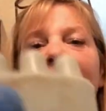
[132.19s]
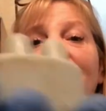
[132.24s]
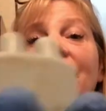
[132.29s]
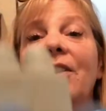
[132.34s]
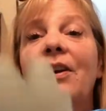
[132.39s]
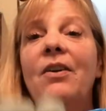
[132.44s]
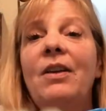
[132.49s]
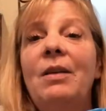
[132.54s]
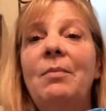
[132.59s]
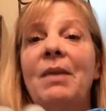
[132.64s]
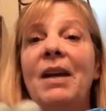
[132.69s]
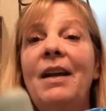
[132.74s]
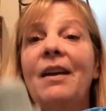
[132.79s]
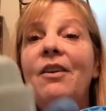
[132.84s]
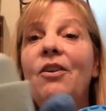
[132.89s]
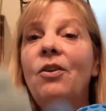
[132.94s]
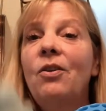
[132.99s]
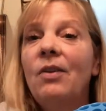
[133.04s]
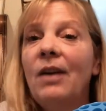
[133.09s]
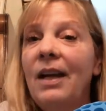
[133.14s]
They're going to
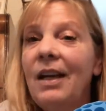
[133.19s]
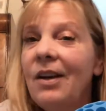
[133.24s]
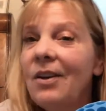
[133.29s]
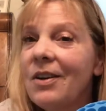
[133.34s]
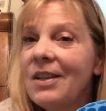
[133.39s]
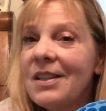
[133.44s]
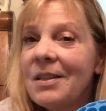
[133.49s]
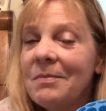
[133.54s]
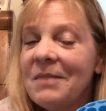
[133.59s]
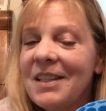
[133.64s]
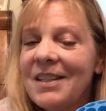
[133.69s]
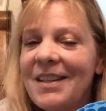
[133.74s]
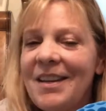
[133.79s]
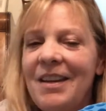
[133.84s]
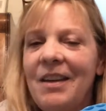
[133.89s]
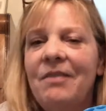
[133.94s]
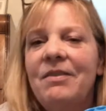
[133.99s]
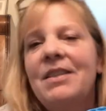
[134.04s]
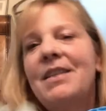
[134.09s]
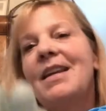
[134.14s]
make great Christmas
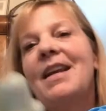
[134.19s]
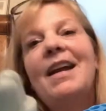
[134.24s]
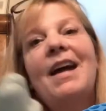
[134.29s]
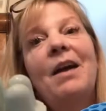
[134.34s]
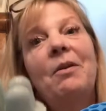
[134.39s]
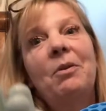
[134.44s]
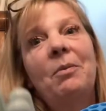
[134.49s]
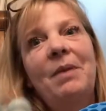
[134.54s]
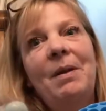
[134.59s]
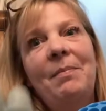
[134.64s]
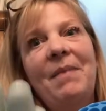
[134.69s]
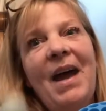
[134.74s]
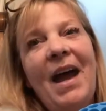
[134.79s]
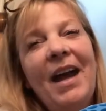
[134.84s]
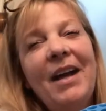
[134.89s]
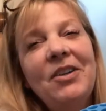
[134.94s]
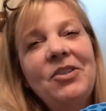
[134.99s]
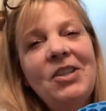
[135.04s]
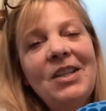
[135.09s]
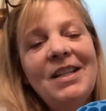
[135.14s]
gifts that I will be
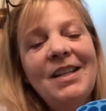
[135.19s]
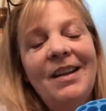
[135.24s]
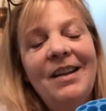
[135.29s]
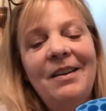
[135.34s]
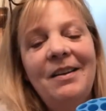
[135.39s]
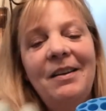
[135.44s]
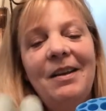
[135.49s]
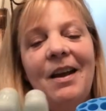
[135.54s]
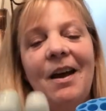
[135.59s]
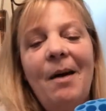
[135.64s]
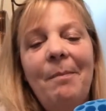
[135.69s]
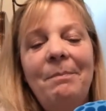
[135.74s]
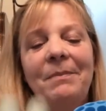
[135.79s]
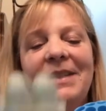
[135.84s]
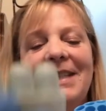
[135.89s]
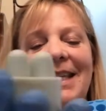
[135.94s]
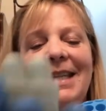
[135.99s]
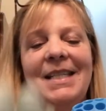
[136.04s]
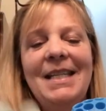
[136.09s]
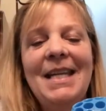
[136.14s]
packaging
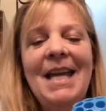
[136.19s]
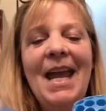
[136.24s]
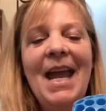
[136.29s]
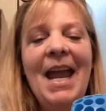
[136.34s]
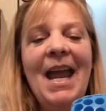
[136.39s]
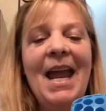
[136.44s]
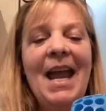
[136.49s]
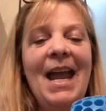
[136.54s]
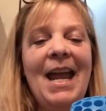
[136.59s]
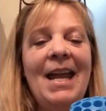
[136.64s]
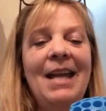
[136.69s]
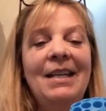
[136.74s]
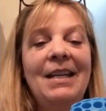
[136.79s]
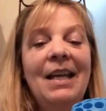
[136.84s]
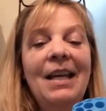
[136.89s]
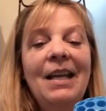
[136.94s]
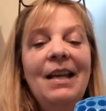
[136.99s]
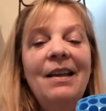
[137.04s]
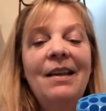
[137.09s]
up today and